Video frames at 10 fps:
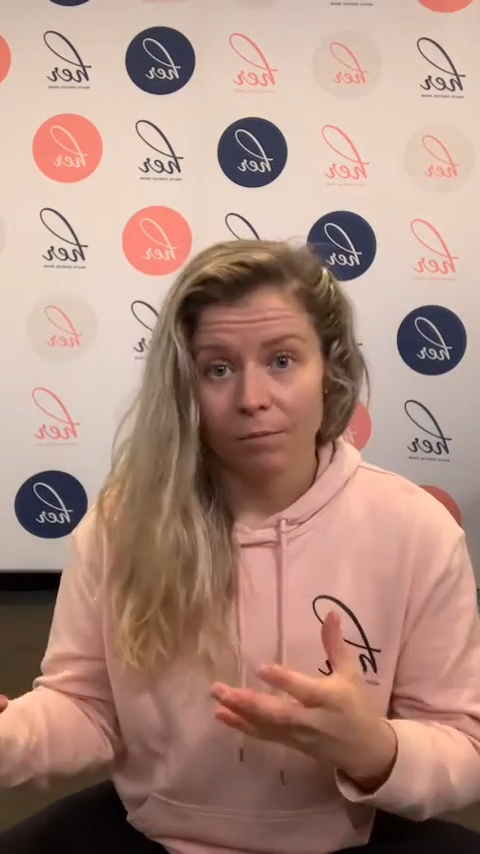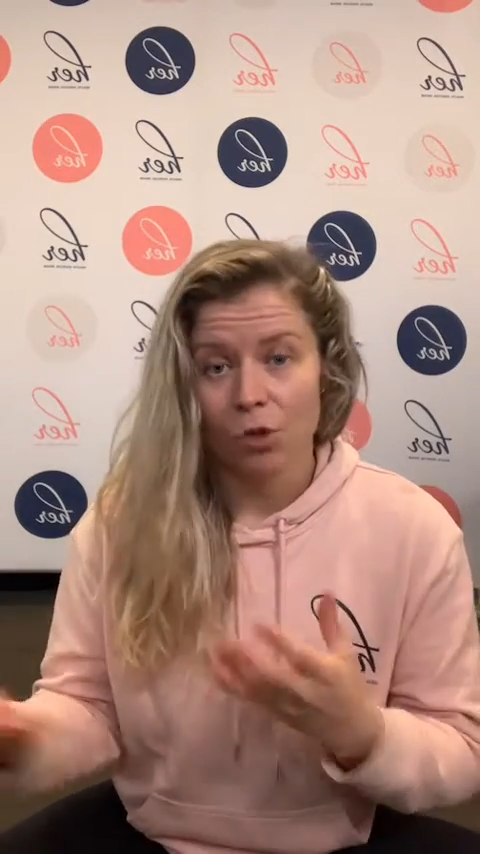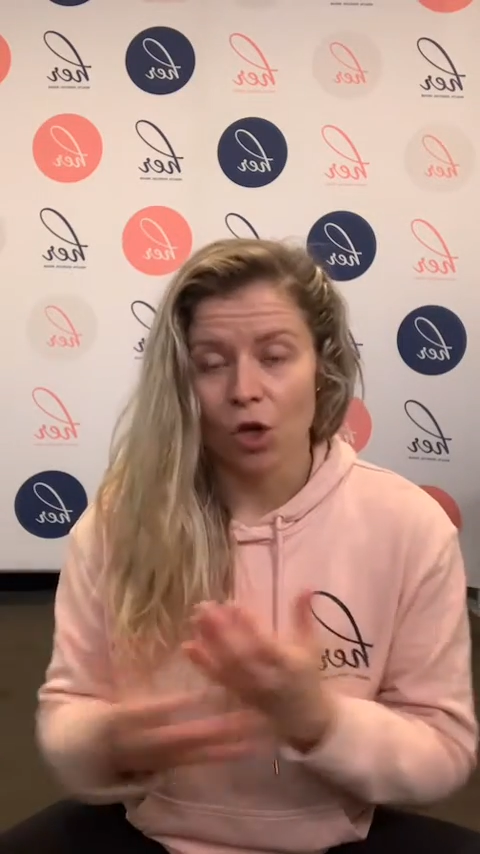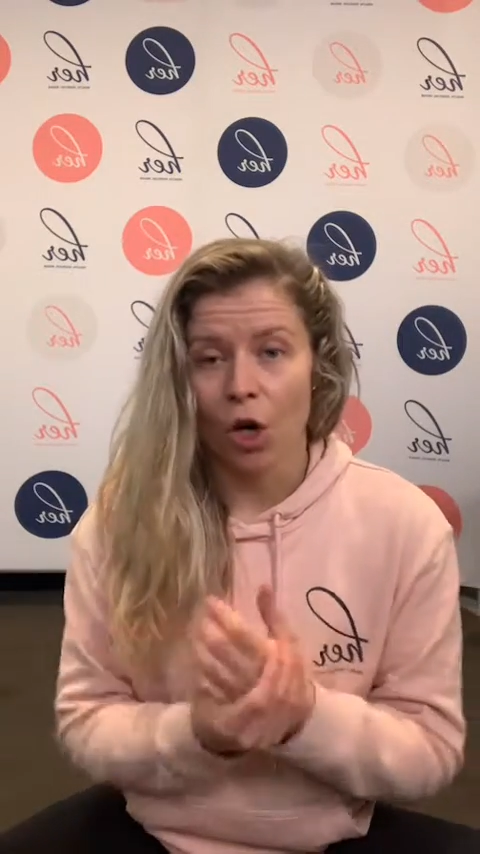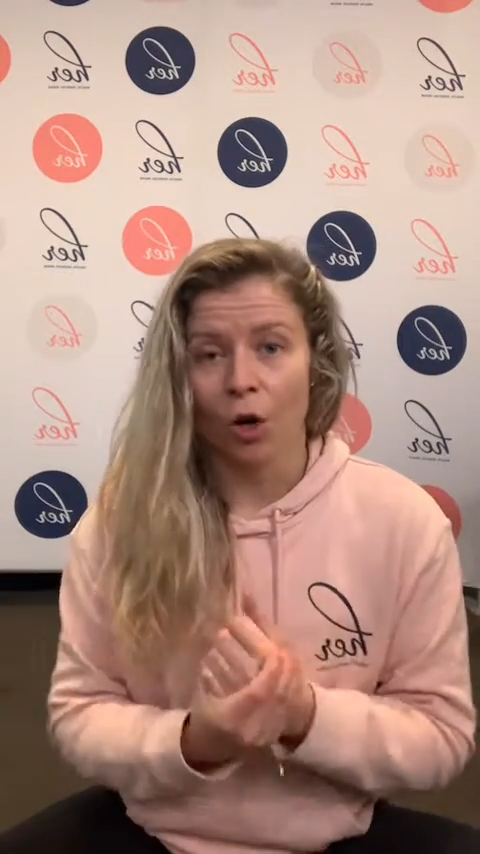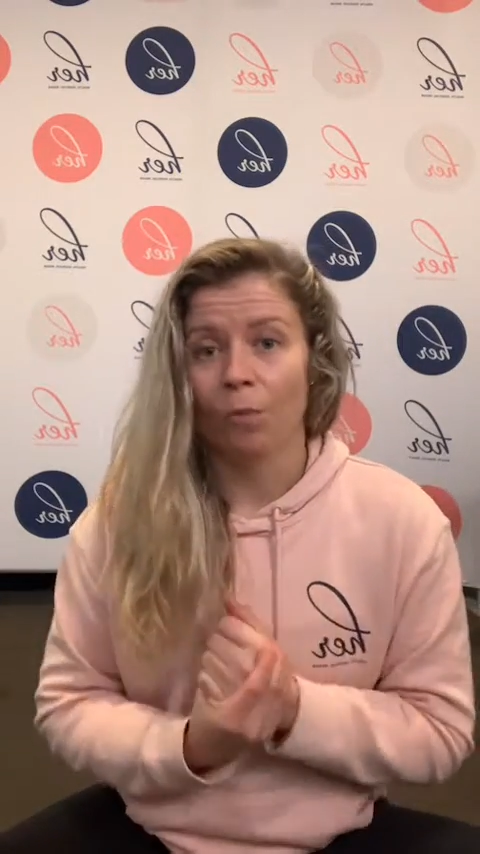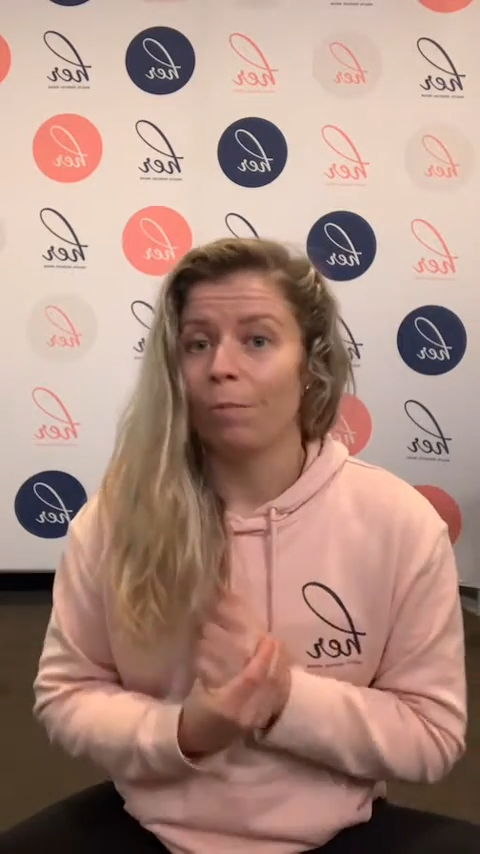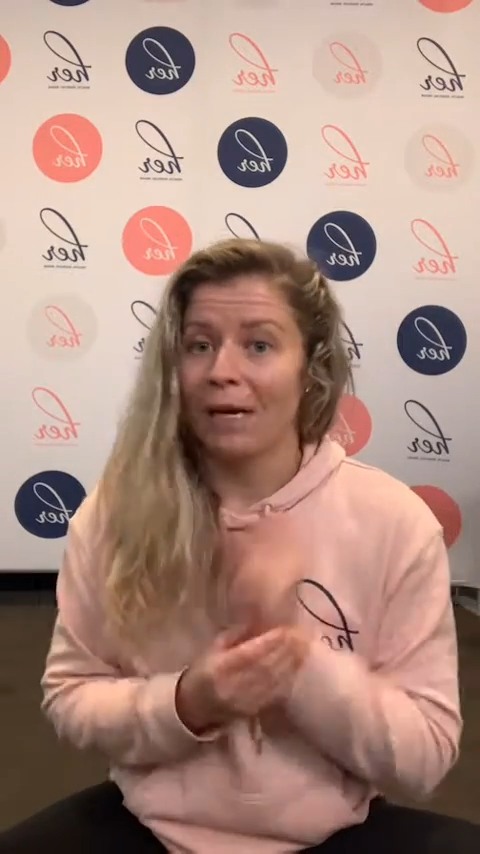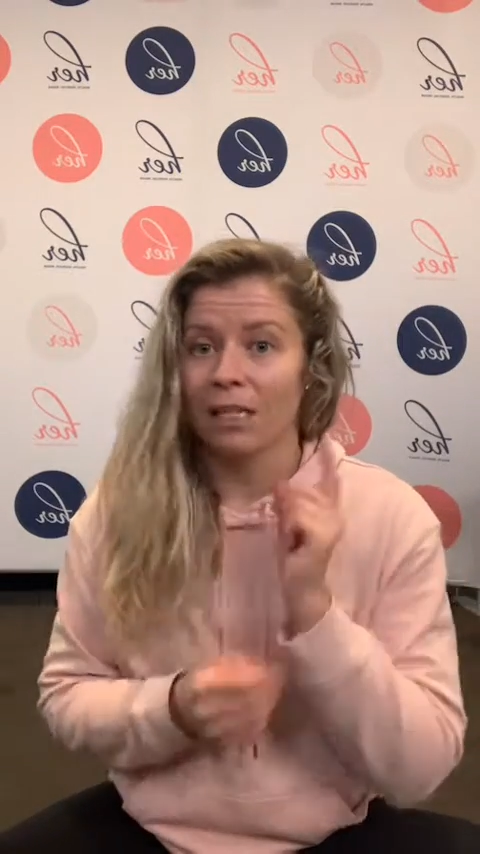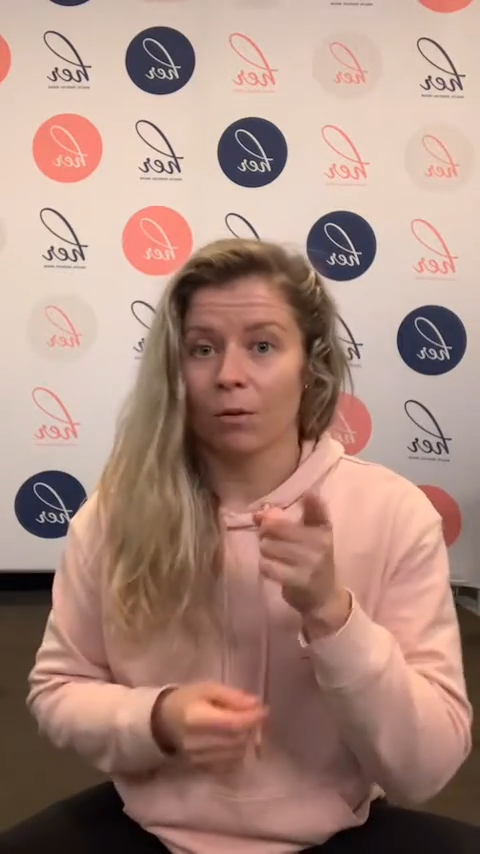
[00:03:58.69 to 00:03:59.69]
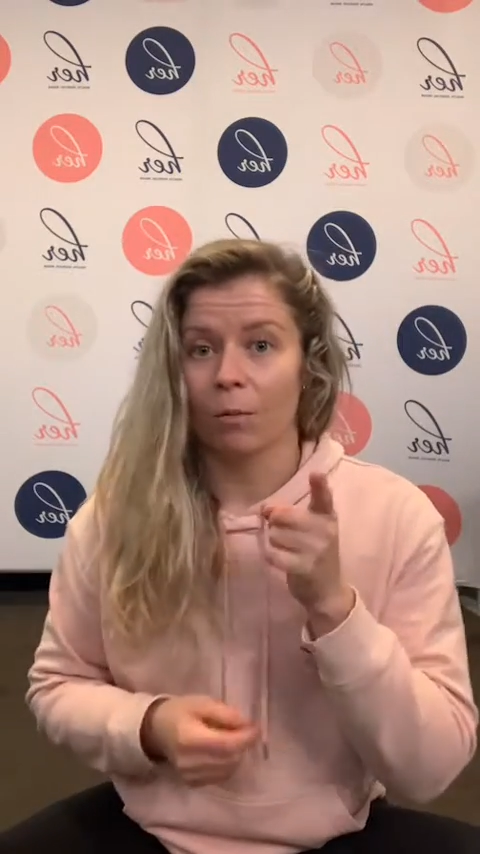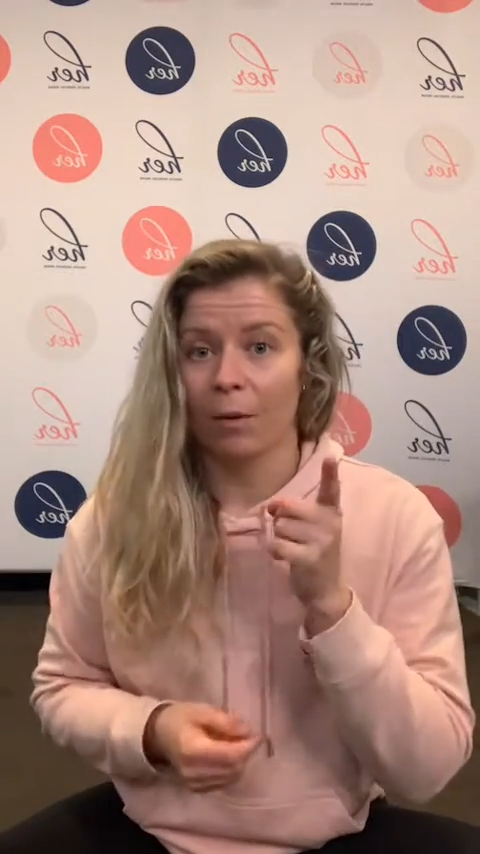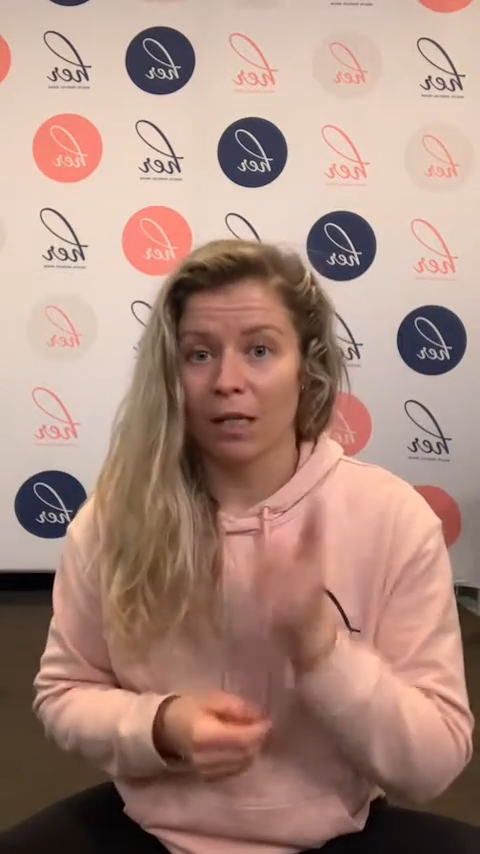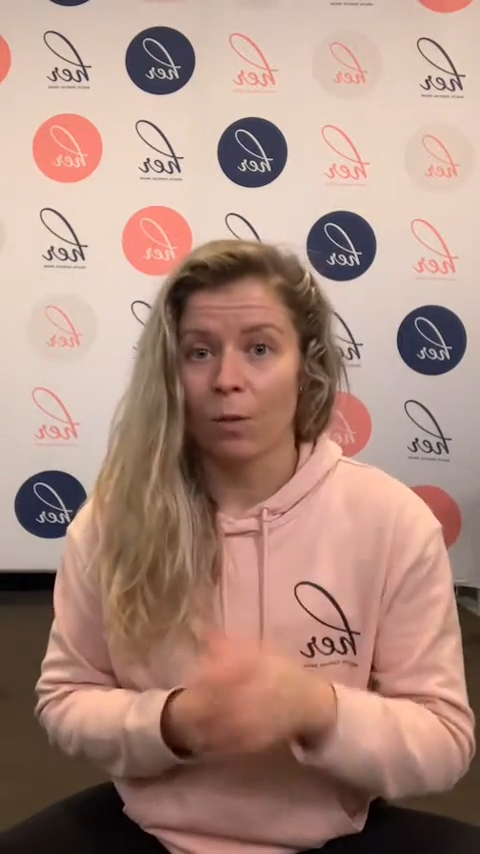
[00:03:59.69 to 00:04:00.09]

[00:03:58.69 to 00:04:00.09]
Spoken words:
So best